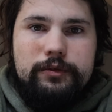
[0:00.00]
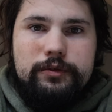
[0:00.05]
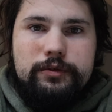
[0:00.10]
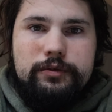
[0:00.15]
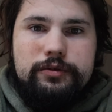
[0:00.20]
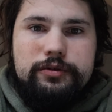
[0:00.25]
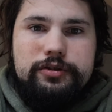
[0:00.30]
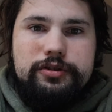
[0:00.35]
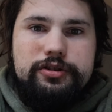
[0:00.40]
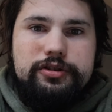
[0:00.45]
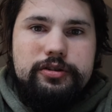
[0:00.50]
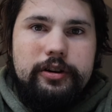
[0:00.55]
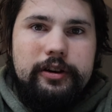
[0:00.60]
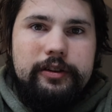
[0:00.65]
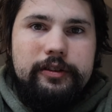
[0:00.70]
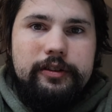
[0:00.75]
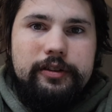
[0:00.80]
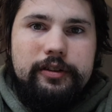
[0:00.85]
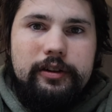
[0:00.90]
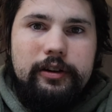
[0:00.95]
Straighten
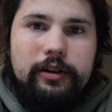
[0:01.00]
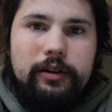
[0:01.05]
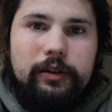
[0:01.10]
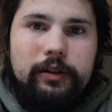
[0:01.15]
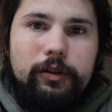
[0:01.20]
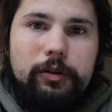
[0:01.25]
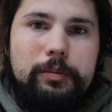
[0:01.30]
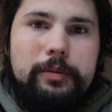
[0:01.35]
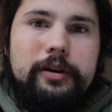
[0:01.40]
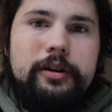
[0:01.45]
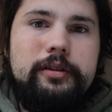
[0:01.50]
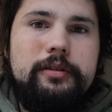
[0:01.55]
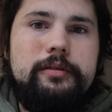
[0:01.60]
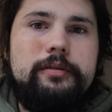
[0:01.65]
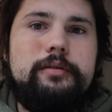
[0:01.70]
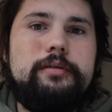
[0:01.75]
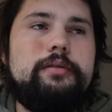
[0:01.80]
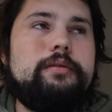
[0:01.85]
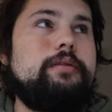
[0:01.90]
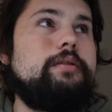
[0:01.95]
this out a little bit.
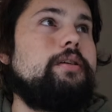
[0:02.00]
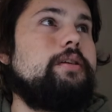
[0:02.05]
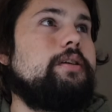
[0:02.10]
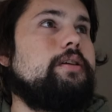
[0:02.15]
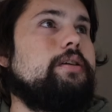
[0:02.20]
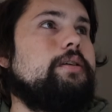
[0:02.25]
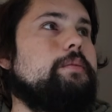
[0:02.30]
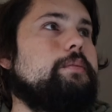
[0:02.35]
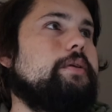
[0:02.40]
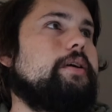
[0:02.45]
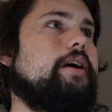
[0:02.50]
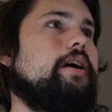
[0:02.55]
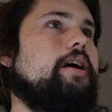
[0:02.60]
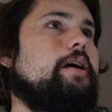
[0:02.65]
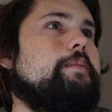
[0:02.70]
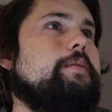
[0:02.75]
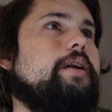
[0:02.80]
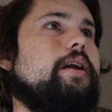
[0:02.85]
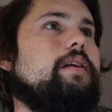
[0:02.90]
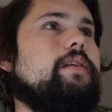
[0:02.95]
But yeah, I
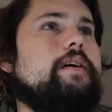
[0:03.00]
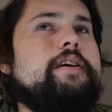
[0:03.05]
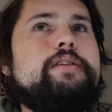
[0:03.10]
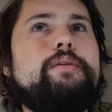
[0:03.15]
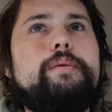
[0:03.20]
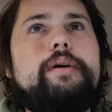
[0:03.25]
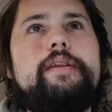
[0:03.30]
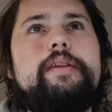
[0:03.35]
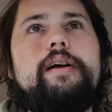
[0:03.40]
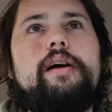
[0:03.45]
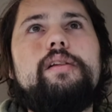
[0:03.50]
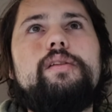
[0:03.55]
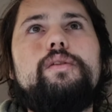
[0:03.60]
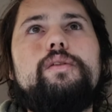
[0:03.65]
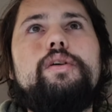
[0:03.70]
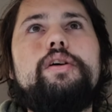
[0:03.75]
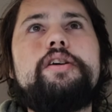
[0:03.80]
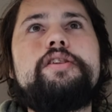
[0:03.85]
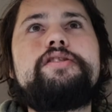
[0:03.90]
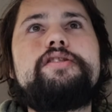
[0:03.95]
mean, I like the way that
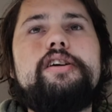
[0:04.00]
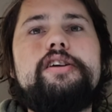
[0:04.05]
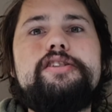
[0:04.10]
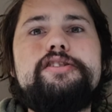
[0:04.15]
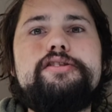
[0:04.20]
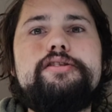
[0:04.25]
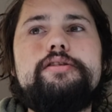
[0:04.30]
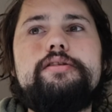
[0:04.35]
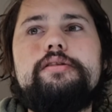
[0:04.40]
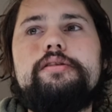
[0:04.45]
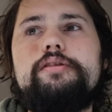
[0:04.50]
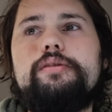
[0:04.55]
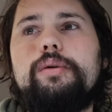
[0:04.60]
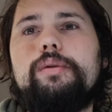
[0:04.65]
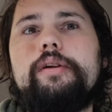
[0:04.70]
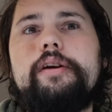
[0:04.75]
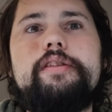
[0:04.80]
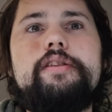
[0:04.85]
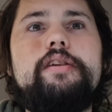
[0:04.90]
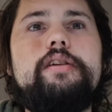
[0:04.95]
looks. I just don't
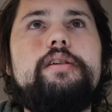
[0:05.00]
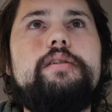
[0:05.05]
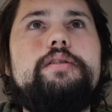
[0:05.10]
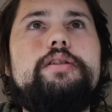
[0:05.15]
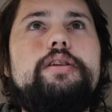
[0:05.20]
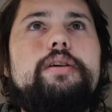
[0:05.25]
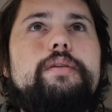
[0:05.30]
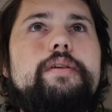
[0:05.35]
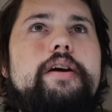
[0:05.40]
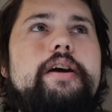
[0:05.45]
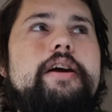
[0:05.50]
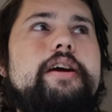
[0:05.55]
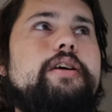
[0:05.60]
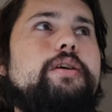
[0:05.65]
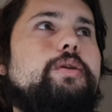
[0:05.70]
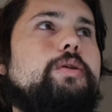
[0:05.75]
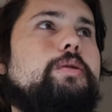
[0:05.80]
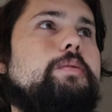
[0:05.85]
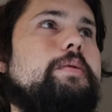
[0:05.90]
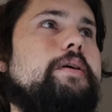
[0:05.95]
like the, you know, the
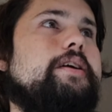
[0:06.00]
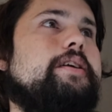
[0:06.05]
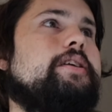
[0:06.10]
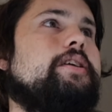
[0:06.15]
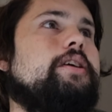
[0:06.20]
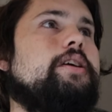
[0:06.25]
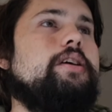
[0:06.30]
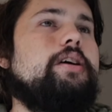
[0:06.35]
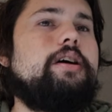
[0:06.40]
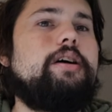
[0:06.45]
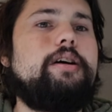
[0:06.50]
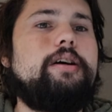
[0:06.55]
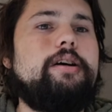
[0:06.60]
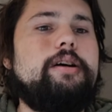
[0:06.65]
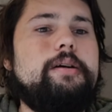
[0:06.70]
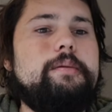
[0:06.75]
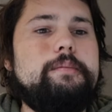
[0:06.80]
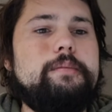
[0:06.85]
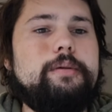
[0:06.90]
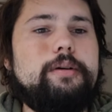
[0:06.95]
angle, but
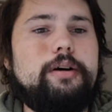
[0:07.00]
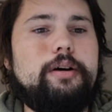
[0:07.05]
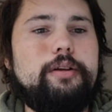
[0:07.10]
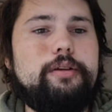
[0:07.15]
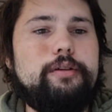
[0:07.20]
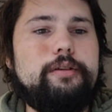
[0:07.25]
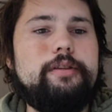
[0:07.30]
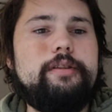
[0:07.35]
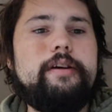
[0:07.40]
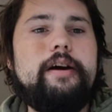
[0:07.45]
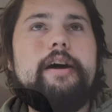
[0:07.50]
other than that,